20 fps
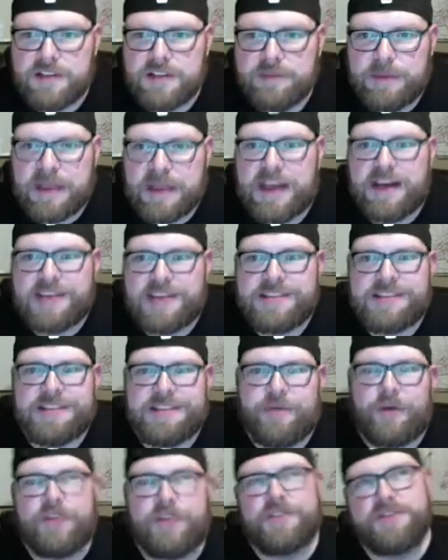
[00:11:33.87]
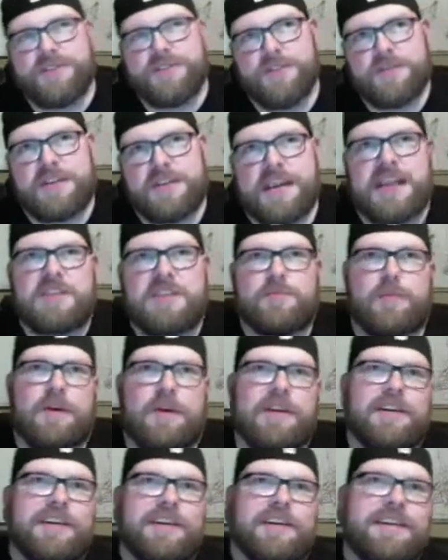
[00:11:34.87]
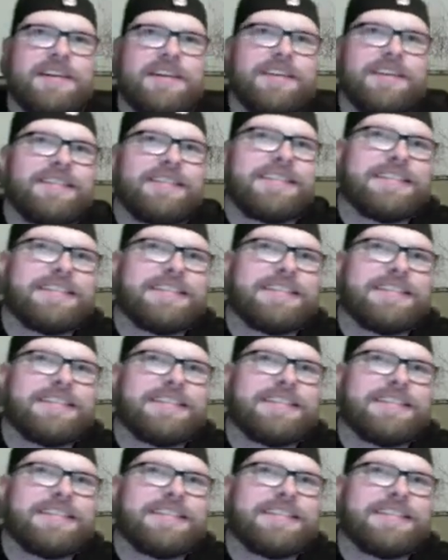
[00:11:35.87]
Because there's use case, but the